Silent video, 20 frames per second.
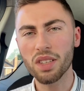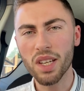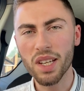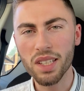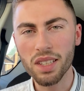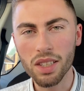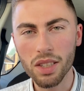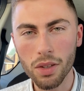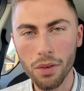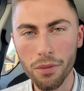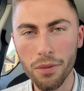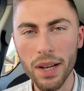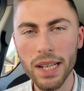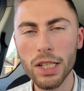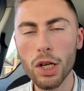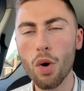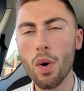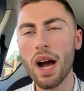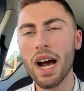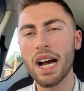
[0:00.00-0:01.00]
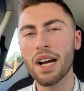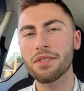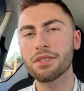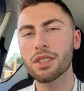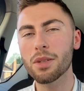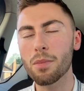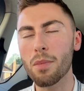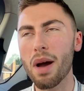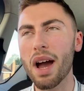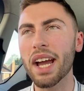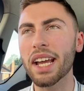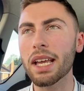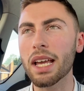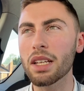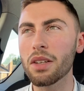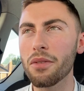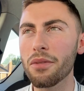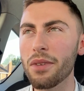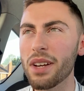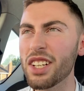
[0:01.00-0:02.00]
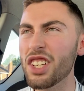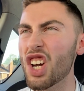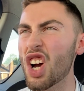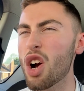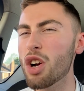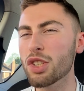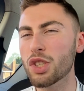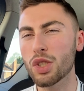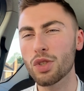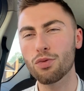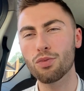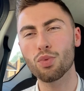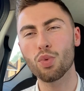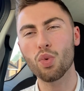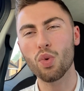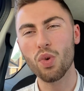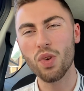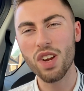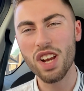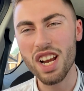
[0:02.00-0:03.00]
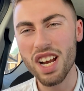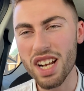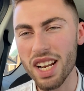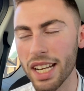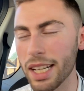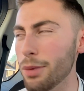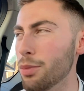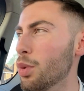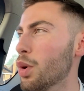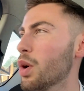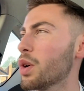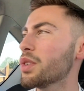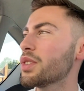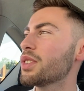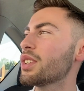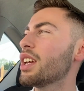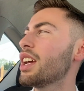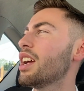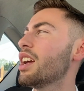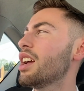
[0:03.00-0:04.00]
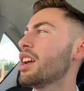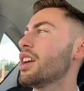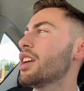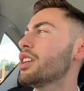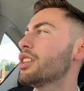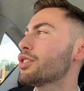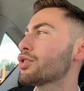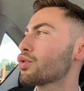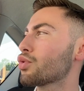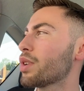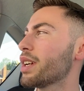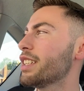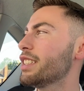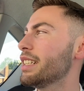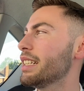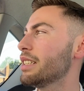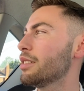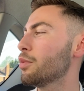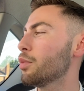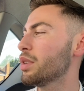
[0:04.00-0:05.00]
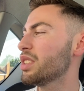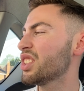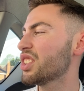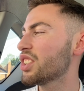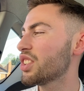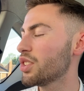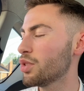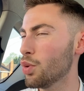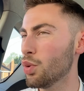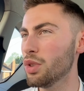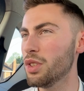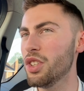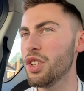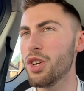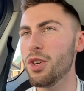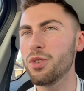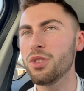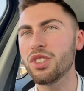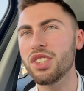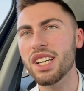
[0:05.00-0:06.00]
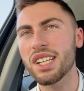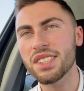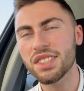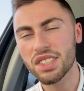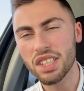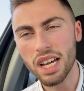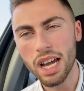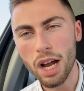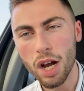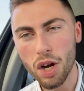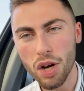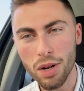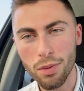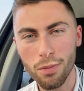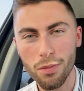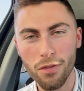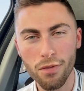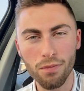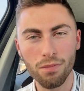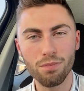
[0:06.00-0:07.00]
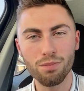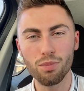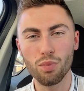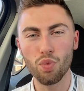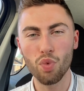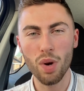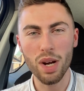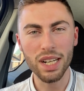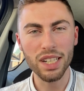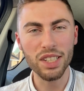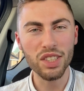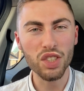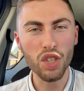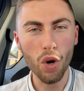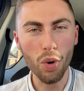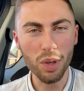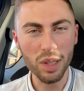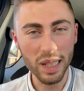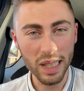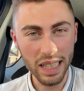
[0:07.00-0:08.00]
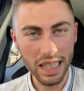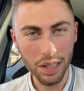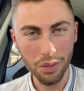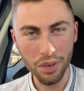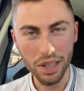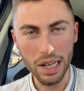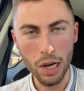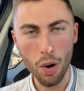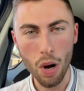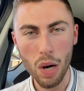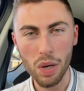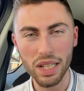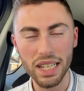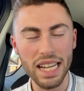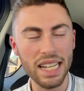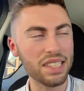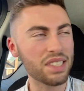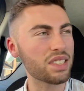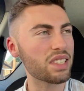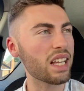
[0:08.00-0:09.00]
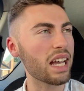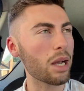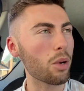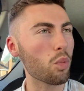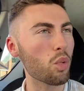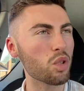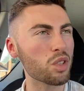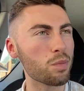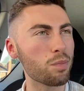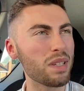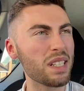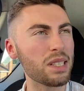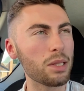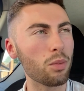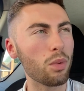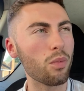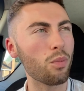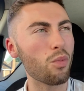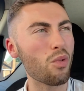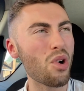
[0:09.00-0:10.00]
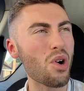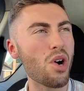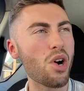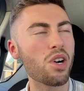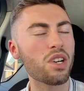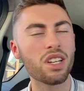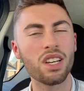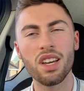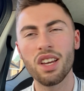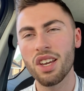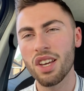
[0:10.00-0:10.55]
then, the video I have to make, and the video I just really was dreading when I saw the news yesterday. I'm really sorry I didn't get the video out yesterday. I was busy with work.